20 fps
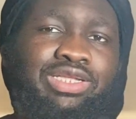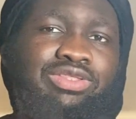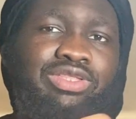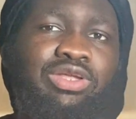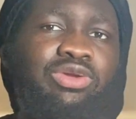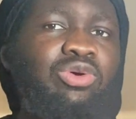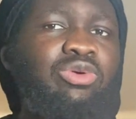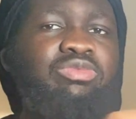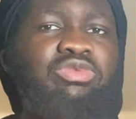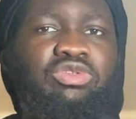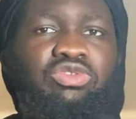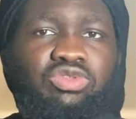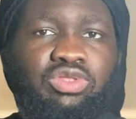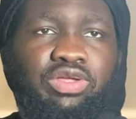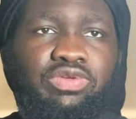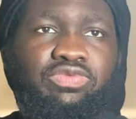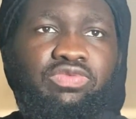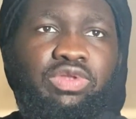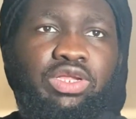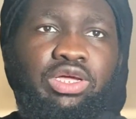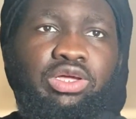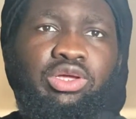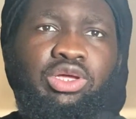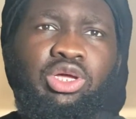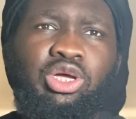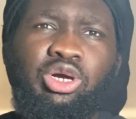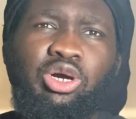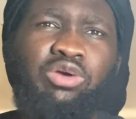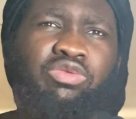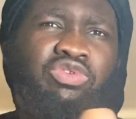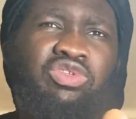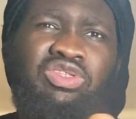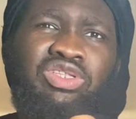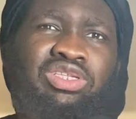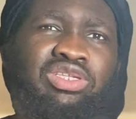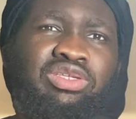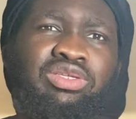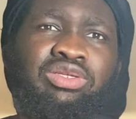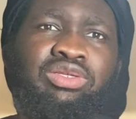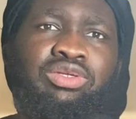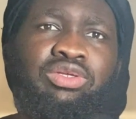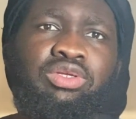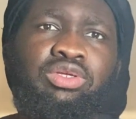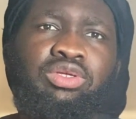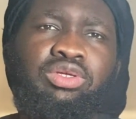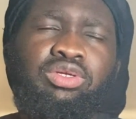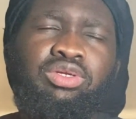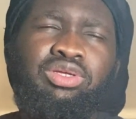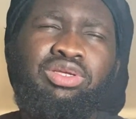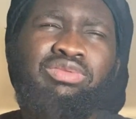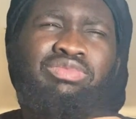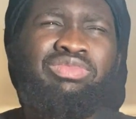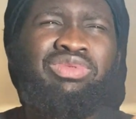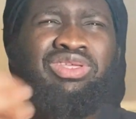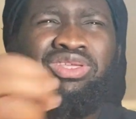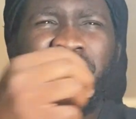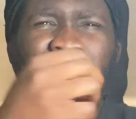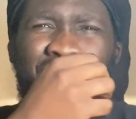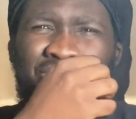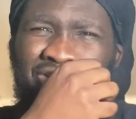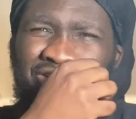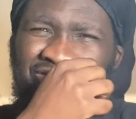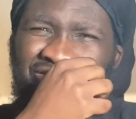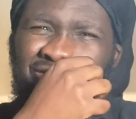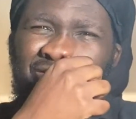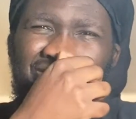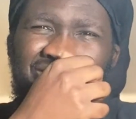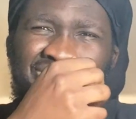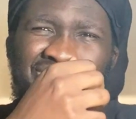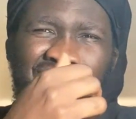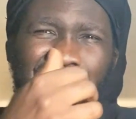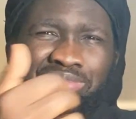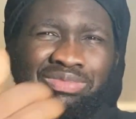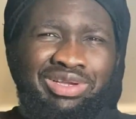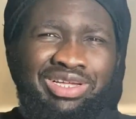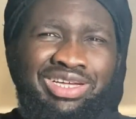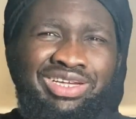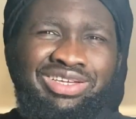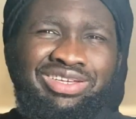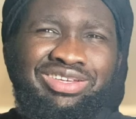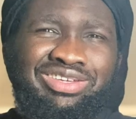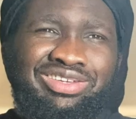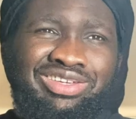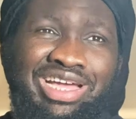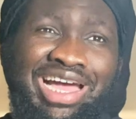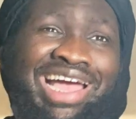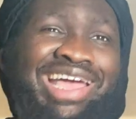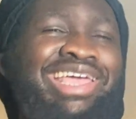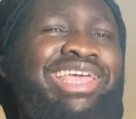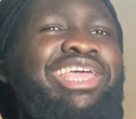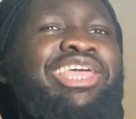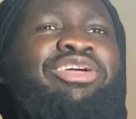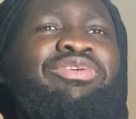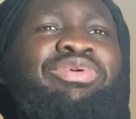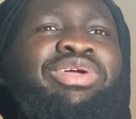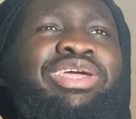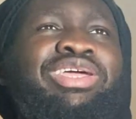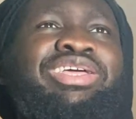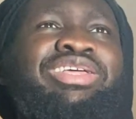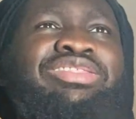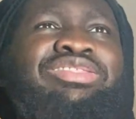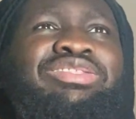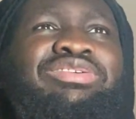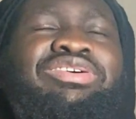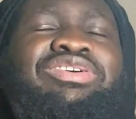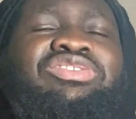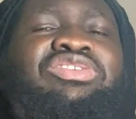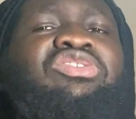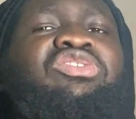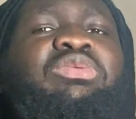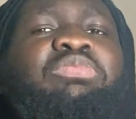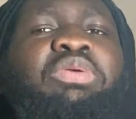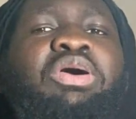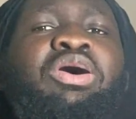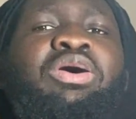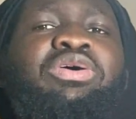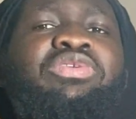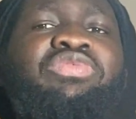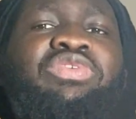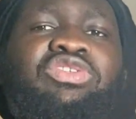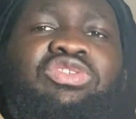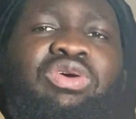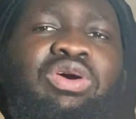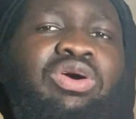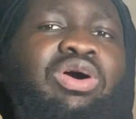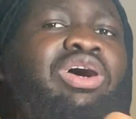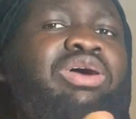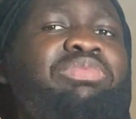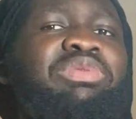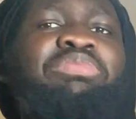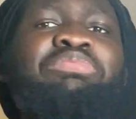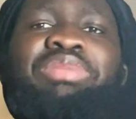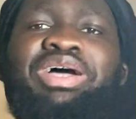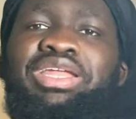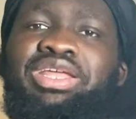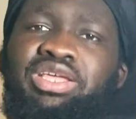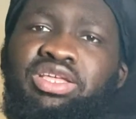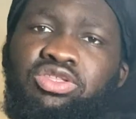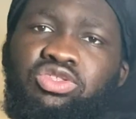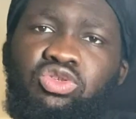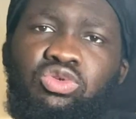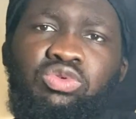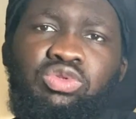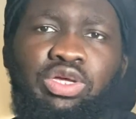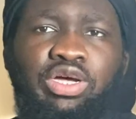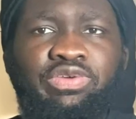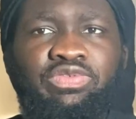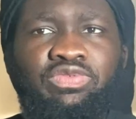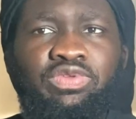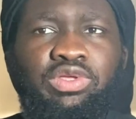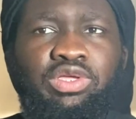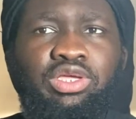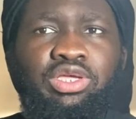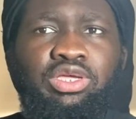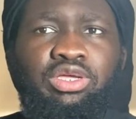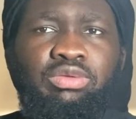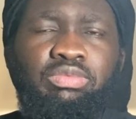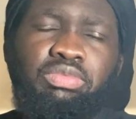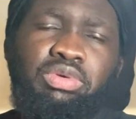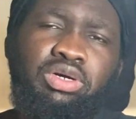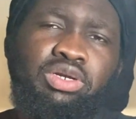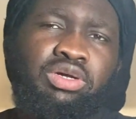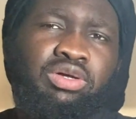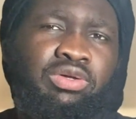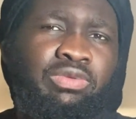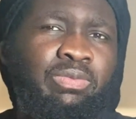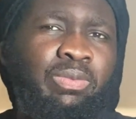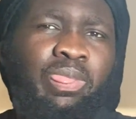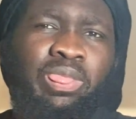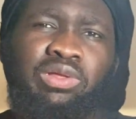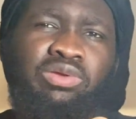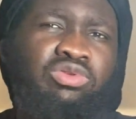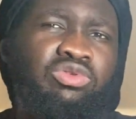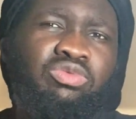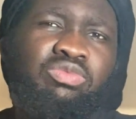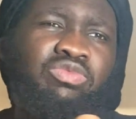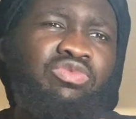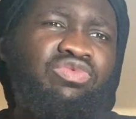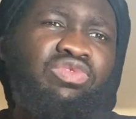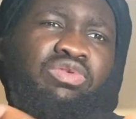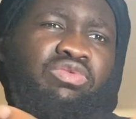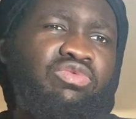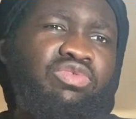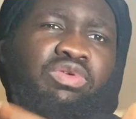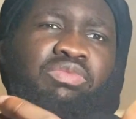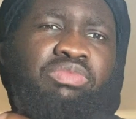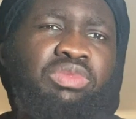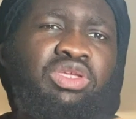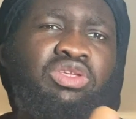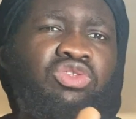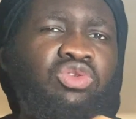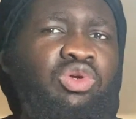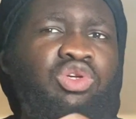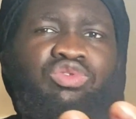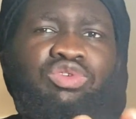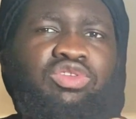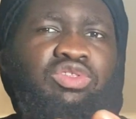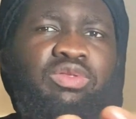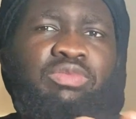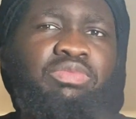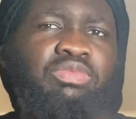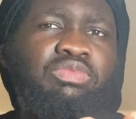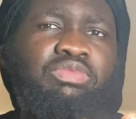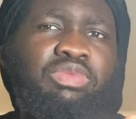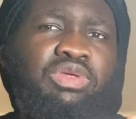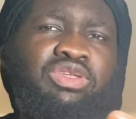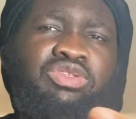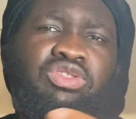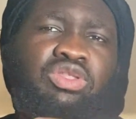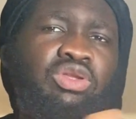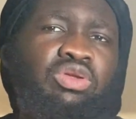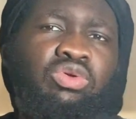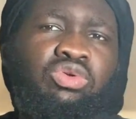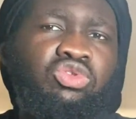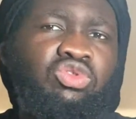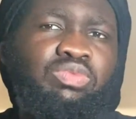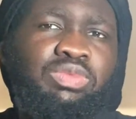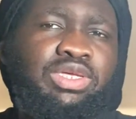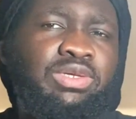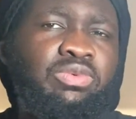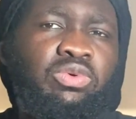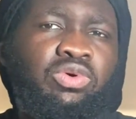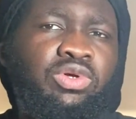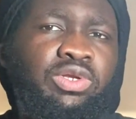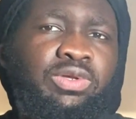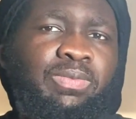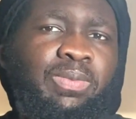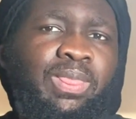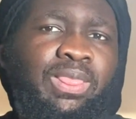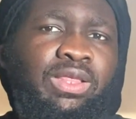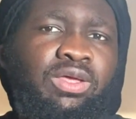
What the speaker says: dead ops and stuff. Like, obviously, me personally, I'm like, I hear it because it's a part of it, so I can't be mad at it too tough. But it was from me, it's always rest in peace to those people in it.